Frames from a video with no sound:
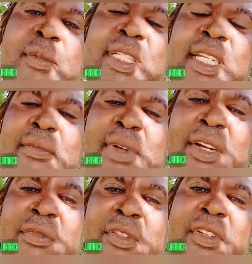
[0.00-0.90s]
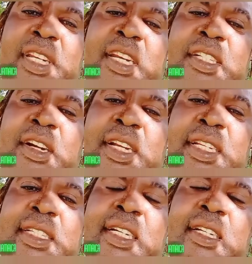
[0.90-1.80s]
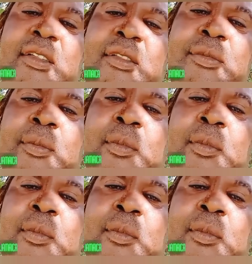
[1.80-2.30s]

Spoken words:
remember I said the man do 15 years already still, you know.